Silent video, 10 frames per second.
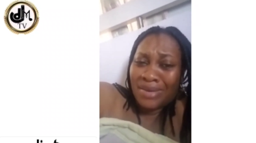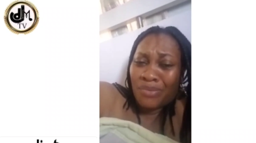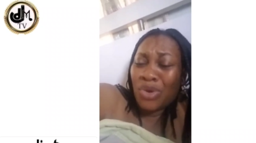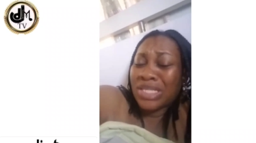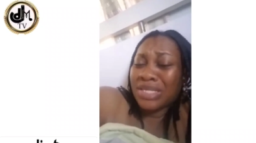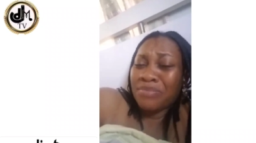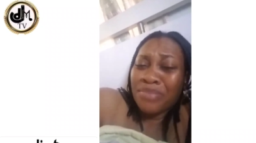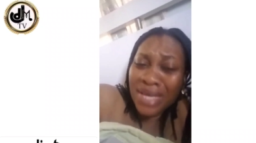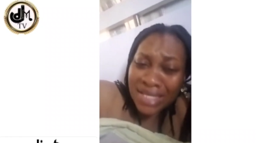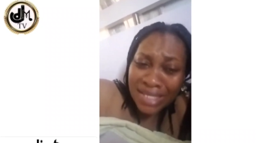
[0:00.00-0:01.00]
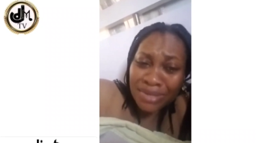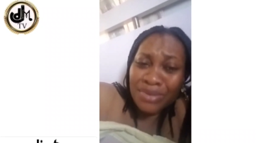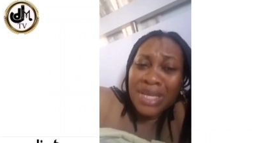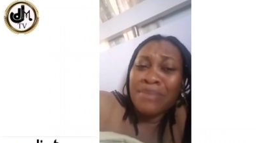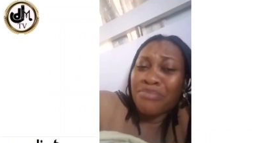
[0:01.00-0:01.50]
What's the big deal
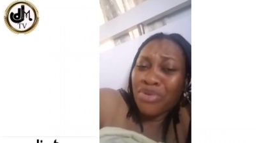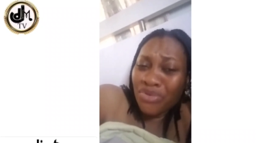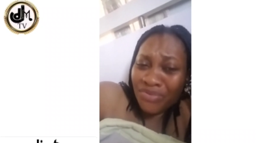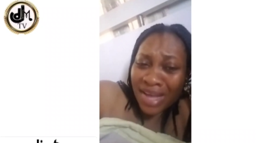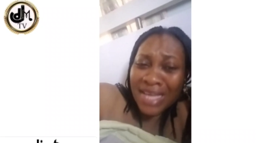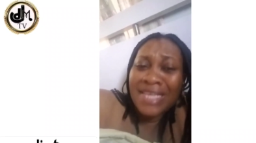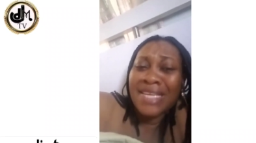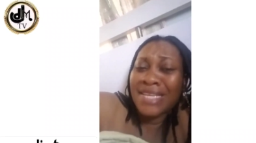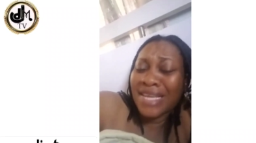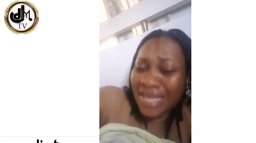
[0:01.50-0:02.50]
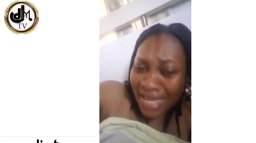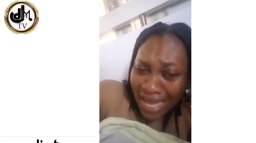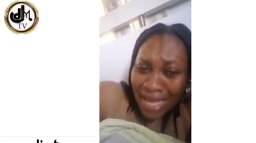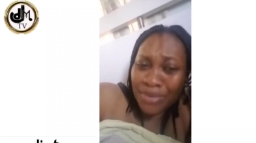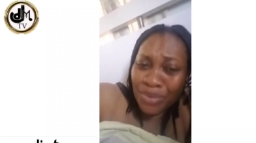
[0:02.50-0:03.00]
in providing
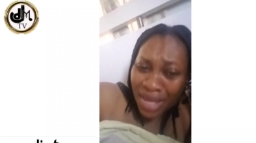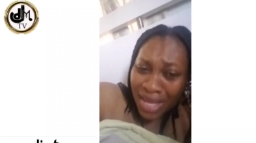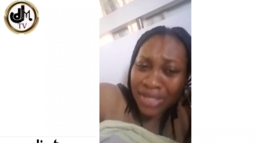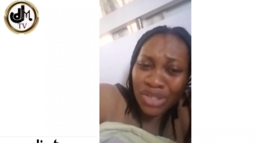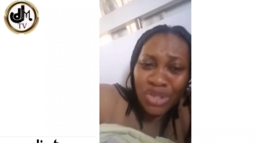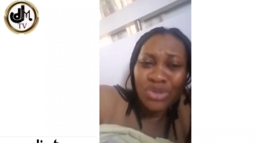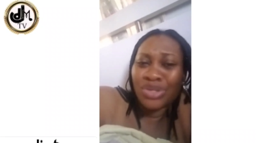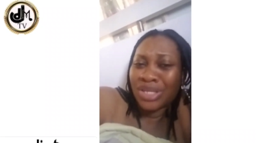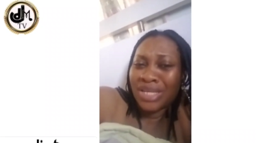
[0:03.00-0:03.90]
education